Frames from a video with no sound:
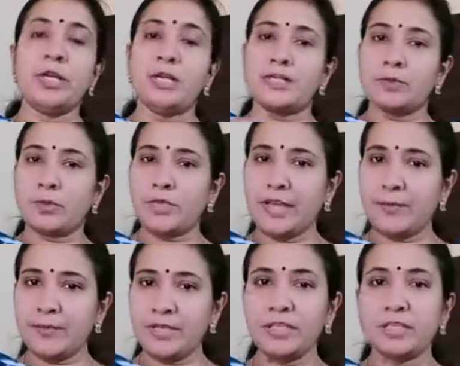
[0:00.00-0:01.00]
So what
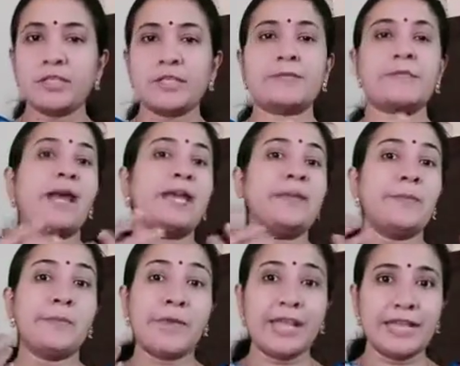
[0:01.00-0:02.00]
happened? Her smile
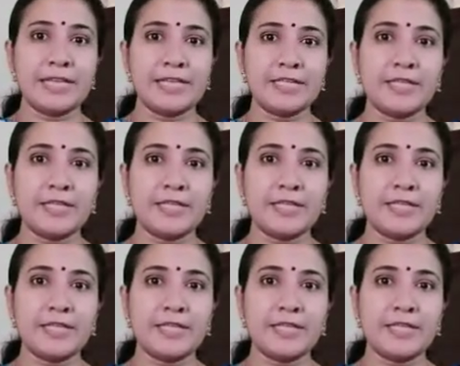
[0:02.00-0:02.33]
paled.